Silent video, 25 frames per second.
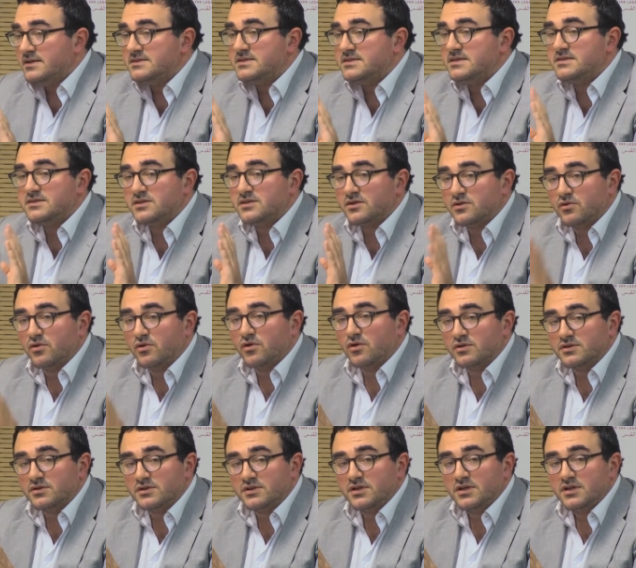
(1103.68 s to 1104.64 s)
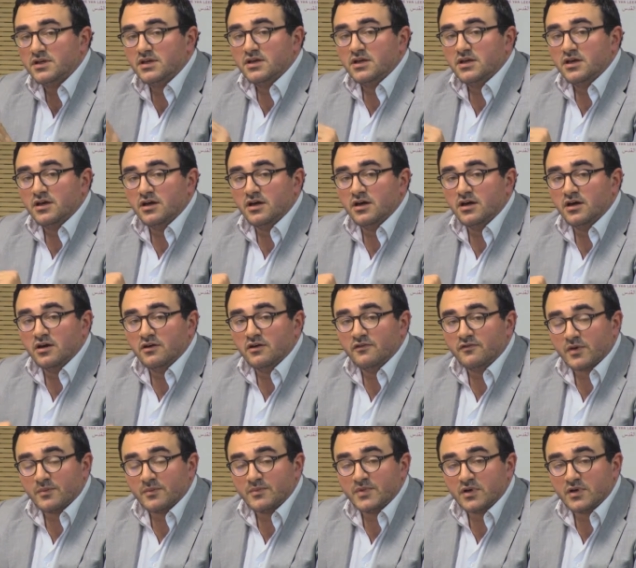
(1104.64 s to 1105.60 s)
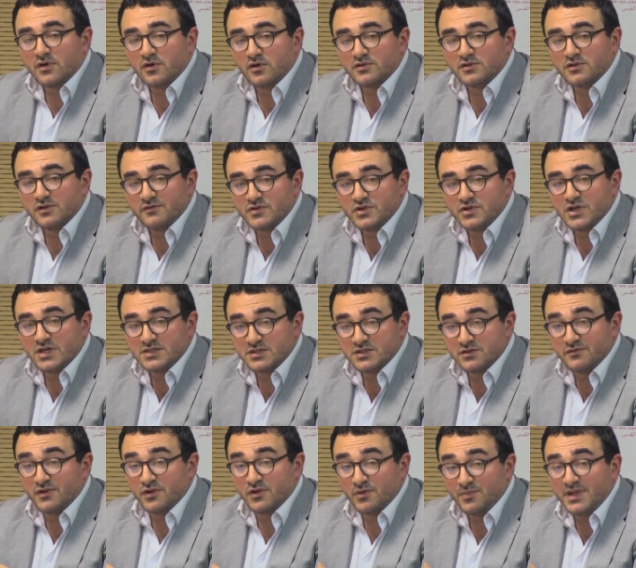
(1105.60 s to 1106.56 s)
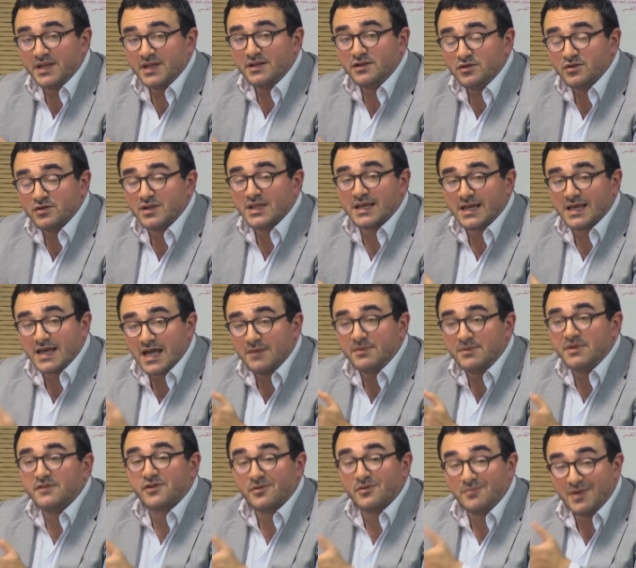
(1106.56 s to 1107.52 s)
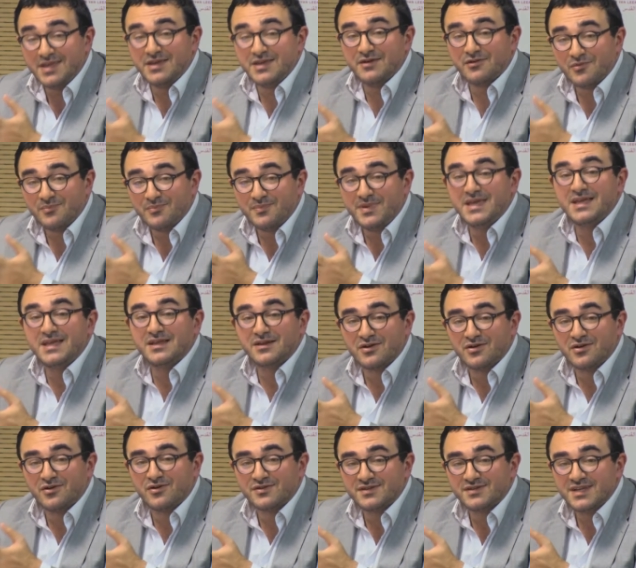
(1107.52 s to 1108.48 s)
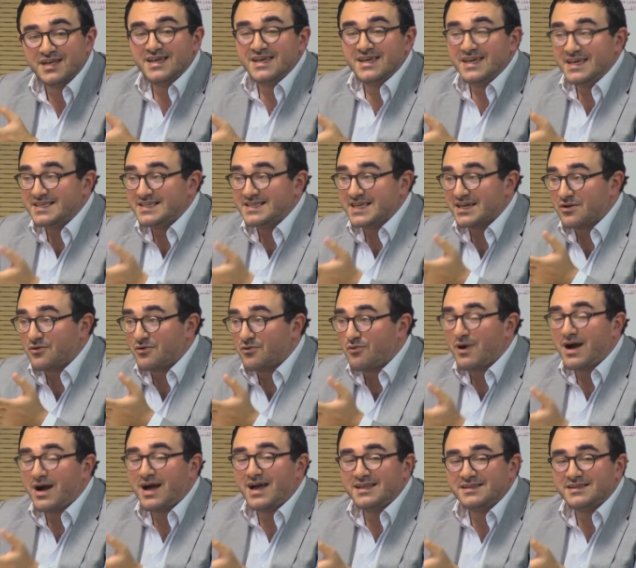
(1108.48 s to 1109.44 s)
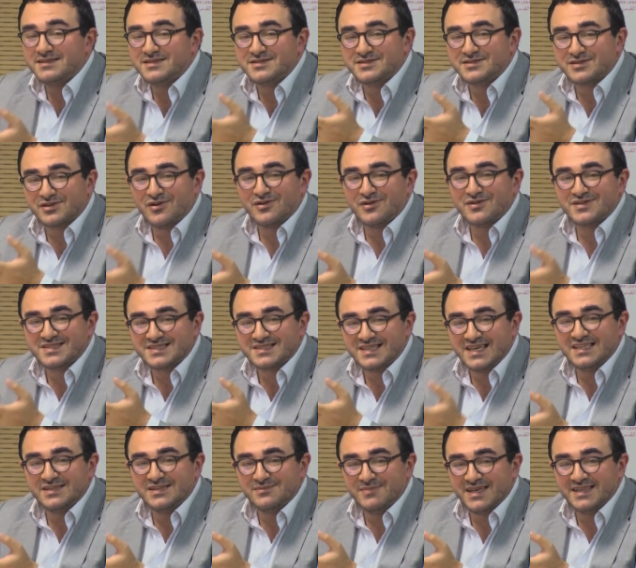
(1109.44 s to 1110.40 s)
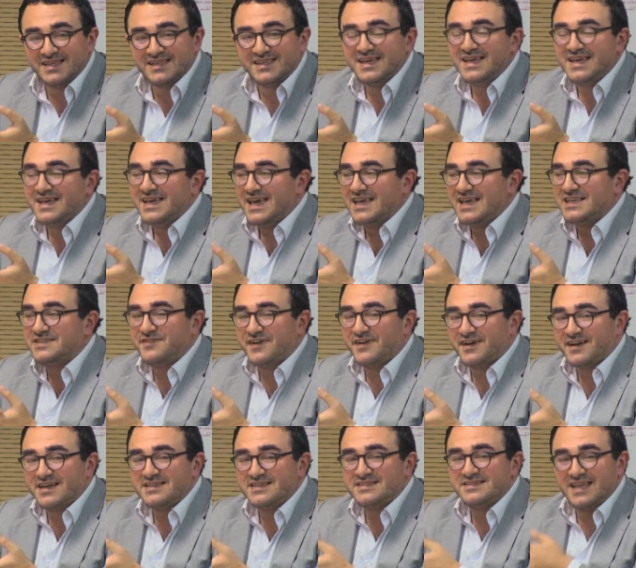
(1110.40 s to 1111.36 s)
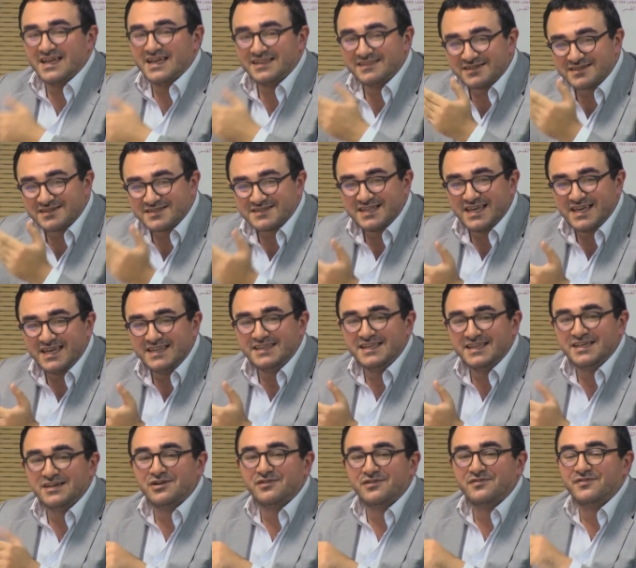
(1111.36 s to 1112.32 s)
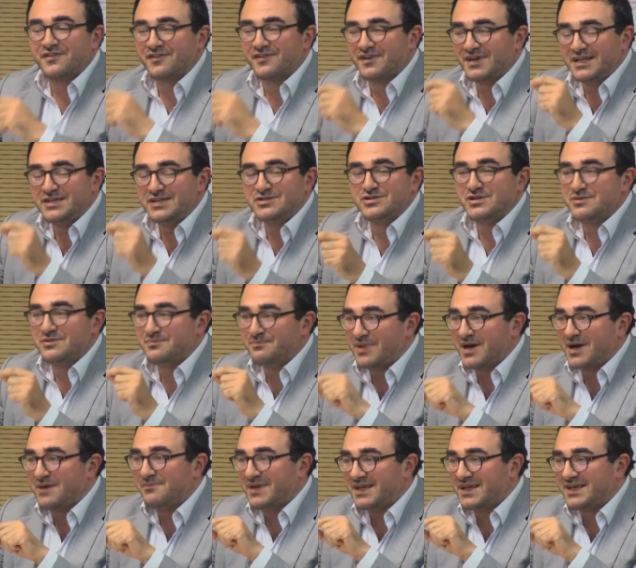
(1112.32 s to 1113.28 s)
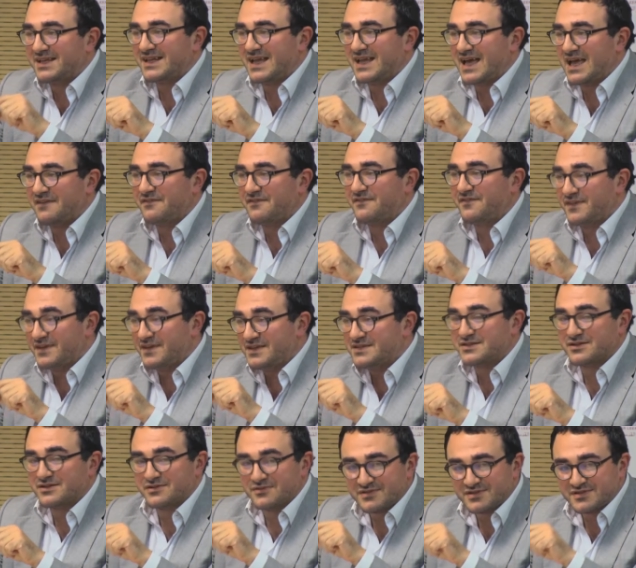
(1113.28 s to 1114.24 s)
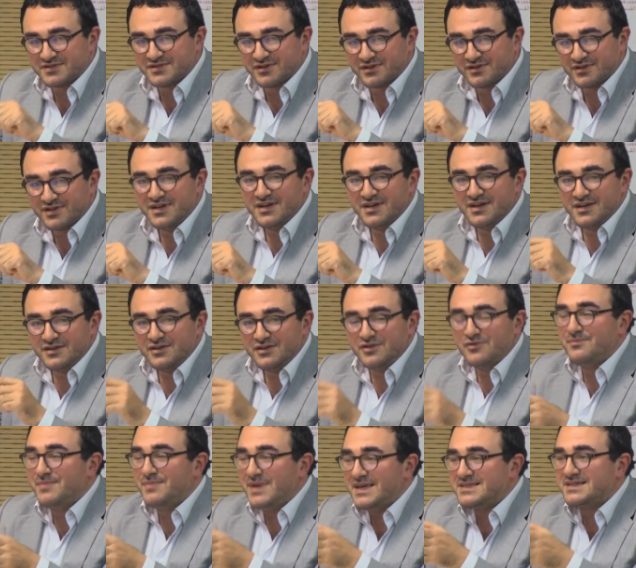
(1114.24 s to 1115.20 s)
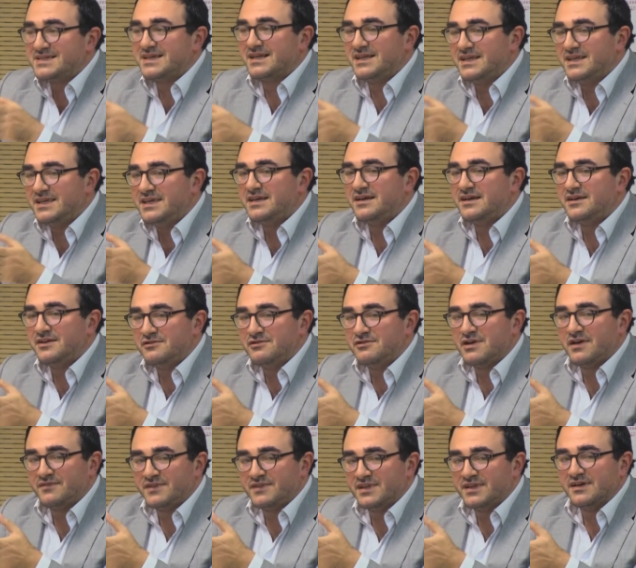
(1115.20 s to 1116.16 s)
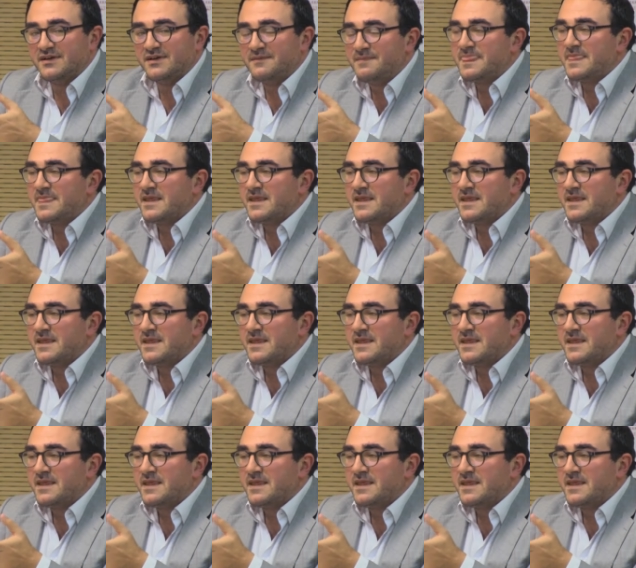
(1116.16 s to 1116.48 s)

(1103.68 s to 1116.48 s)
This is the quote from the Court of Justice of the European Union, that coming from a European court is a quite strong statement as far as the understanding of religion in public life is concerned. You basically here you have